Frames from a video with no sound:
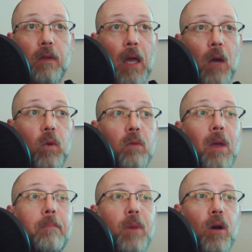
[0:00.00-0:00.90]
that we
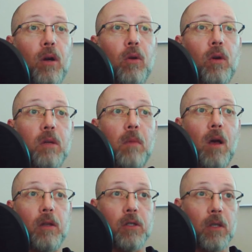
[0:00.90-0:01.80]
may burn or
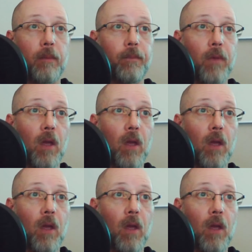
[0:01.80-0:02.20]
demolish them?